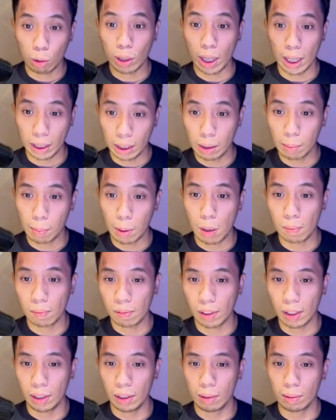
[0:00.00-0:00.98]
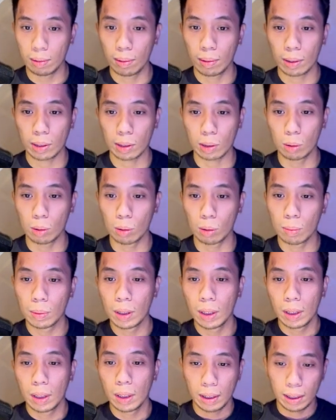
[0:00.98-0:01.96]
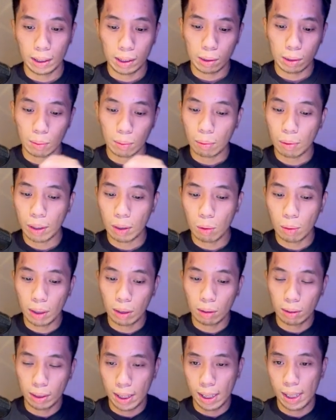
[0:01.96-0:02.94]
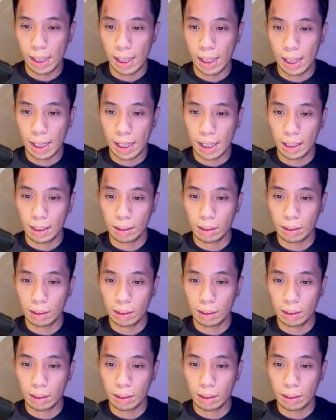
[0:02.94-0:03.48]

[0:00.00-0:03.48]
write the prompt for you. So this is what we're going to tell AI.